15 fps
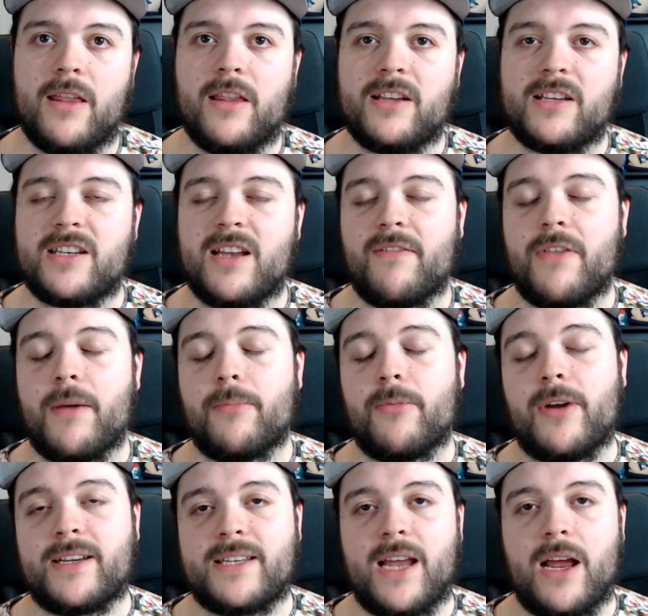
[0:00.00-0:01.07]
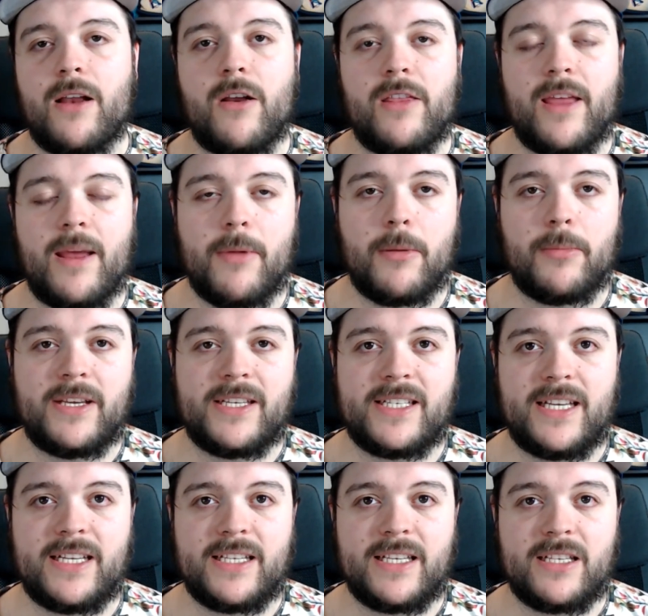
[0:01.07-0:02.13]
the stuff that breaks down on the MLB
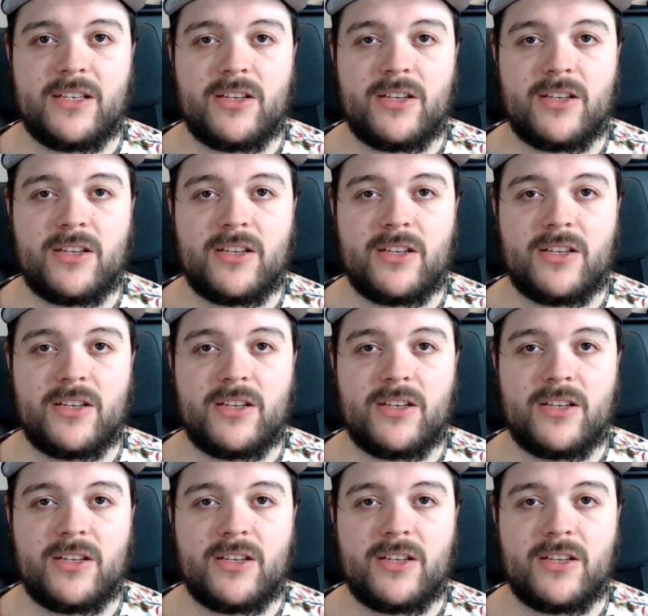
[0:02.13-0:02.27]
season.